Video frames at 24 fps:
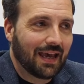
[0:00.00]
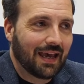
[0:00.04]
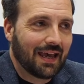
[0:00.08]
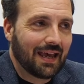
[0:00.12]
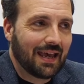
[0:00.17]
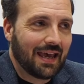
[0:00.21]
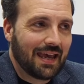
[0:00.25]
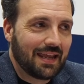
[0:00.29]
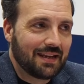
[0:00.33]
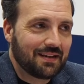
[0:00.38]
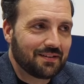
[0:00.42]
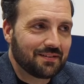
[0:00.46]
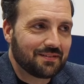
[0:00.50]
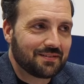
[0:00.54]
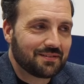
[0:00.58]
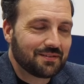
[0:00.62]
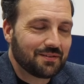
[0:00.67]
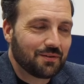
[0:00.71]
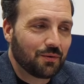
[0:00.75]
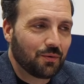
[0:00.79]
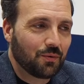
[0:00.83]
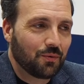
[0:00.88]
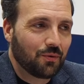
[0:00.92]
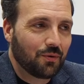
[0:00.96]
And
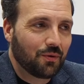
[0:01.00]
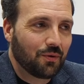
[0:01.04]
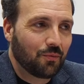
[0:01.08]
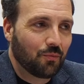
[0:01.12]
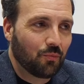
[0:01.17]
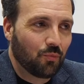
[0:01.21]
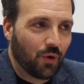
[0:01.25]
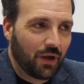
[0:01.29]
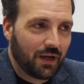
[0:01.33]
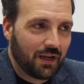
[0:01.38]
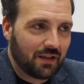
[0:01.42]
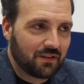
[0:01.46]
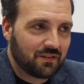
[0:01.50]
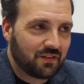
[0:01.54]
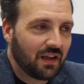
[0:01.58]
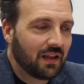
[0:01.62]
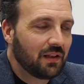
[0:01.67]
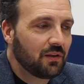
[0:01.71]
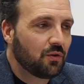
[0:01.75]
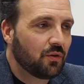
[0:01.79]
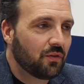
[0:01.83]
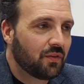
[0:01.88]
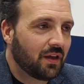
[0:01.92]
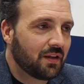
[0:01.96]
when I
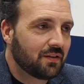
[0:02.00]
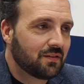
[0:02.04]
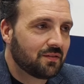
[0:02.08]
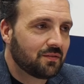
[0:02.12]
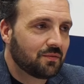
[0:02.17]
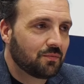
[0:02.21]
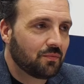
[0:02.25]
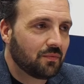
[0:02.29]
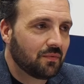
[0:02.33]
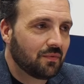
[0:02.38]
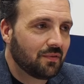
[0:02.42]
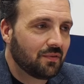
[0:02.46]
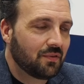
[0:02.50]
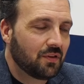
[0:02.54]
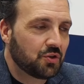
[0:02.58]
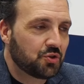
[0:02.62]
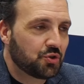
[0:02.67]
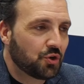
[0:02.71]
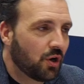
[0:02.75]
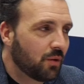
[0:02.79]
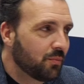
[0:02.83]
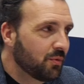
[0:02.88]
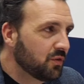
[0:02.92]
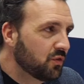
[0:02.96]
tell you that the
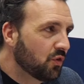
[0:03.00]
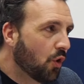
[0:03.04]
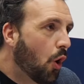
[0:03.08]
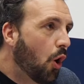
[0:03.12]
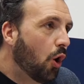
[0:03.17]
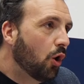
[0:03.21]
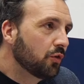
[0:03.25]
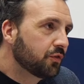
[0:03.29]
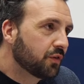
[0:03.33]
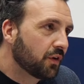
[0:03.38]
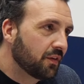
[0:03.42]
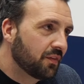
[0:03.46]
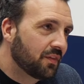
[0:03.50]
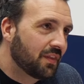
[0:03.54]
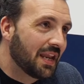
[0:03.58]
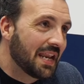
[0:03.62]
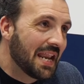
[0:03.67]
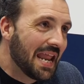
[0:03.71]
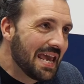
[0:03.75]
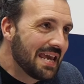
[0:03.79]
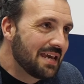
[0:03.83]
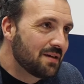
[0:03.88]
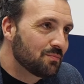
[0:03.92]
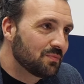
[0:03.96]
Germans altered their
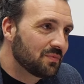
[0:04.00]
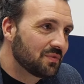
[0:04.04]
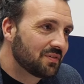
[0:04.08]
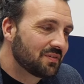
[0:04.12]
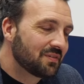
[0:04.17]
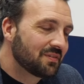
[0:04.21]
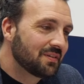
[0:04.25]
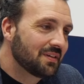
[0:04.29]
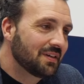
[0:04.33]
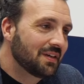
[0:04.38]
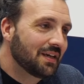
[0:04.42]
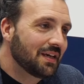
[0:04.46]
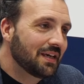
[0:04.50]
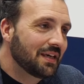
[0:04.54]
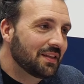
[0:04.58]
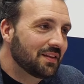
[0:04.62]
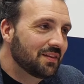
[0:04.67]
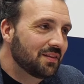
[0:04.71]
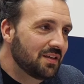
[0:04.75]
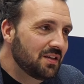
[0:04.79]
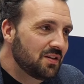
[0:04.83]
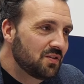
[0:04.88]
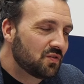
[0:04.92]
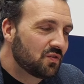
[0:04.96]
names,
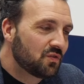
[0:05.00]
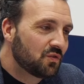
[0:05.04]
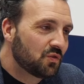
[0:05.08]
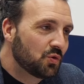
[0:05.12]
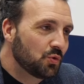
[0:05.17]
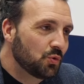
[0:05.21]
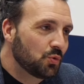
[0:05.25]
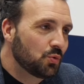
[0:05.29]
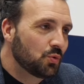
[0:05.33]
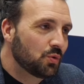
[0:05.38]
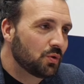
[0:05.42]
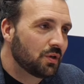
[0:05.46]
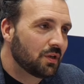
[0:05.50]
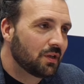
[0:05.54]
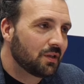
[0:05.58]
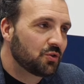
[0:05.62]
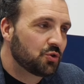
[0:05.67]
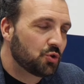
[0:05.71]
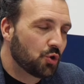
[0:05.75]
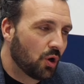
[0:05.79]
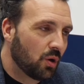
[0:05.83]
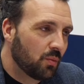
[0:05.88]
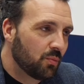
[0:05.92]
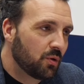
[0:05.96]
these 2
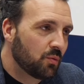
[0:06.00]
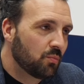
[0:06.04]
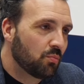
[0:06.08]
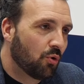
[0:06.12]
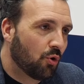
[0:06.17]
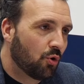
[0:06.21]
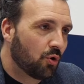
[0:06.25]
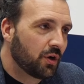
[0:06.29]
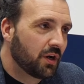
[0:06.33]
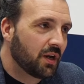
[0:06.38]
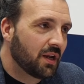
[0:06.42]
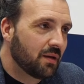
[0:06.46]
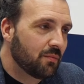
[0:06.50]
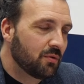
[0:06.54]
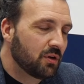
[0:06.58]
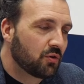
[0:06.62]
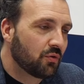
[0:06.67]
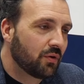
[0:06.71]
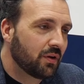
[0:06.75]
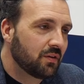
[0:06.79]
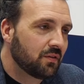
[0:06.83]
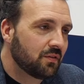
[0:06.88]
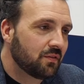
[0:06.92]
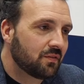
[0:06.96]
German-born
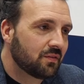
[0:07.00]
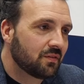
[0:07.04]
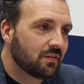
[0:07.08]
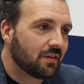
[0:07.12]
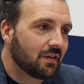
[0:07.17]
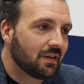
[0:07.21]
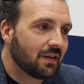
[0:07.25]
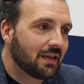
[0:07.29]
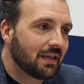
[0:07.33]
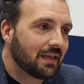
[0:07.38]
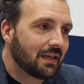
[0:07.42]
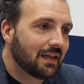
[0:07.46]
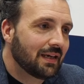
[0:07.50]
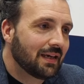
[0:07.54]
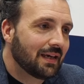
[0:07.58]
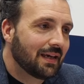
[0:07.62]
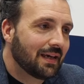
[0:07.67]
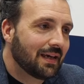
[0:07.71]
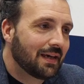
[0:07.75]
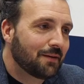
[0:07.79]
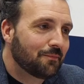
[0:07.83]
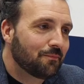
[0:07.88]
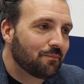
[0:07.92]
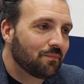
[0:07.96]
immigrants
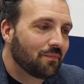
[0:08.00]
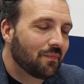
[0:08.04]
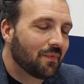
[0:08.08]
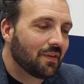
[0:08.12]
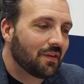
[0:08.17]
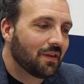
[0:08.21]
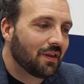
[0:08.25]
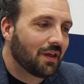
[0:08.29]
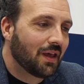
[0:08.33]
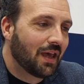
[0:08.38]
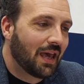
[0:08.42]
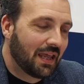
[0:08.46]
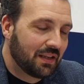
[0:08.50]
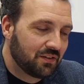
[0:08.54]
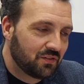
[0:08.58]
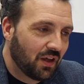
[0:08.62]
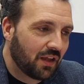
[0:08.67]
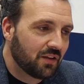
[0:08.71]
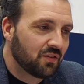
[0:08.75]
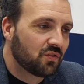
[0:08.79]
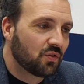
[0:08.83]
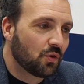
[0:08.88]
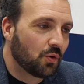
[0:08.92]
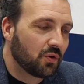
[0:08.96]
had
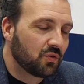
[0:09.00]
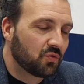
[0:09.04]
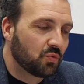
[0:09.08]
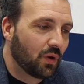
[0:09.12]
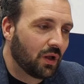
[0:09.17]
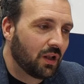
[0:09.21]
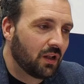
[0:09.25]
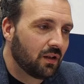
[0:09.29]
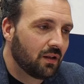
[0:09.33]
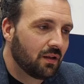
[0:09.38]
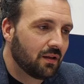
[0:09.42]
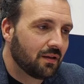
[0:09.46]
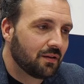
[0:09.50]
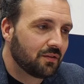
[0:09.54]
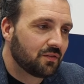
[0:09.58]
done so as well.